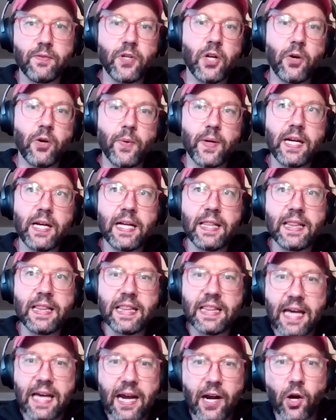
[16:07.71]
in
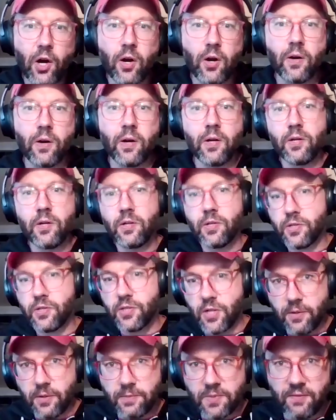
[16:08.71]
their
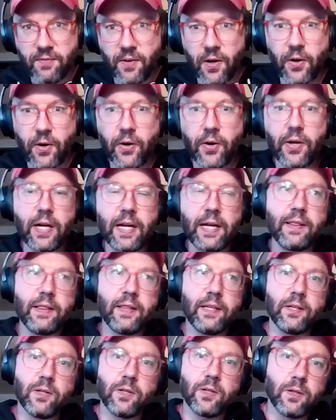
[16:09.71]
terms of art, and
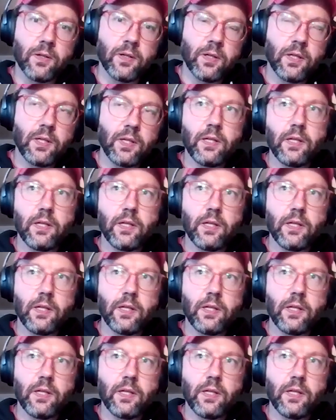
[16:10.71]
they'll